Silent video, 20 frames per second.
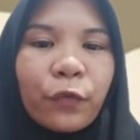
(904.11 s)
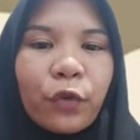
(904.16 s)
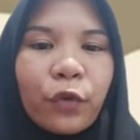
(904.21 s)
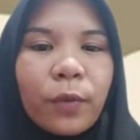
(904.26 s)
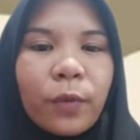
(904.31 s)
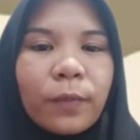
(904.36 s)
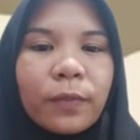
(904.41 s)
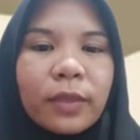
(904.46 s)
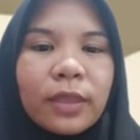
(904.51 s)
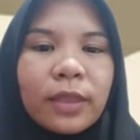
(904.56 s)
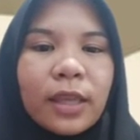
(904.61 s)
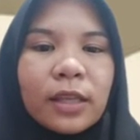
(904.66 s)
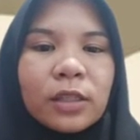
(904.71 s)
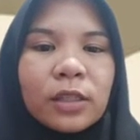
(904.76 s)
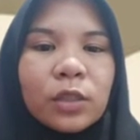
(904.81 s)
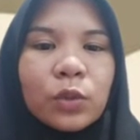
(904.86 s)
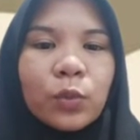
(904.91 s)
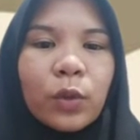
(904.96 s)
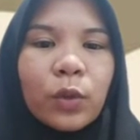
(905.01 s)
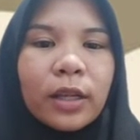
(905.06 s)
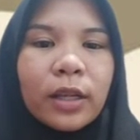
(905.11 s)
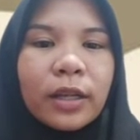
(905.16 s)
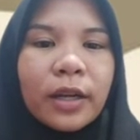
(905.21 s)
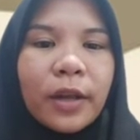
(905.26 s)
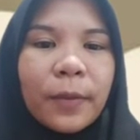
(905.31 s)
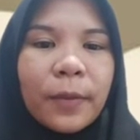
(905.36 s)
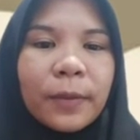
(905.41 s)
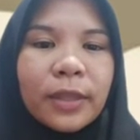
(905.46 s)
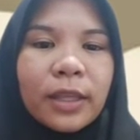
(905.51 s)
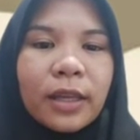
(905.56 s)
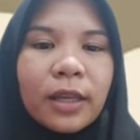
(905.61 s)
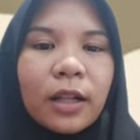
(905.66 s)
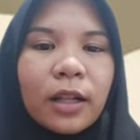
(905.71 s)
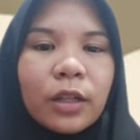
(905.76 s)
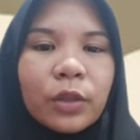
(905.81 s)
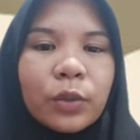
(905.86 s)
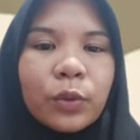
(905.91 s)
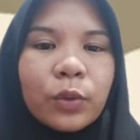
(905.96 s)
from textual grammatical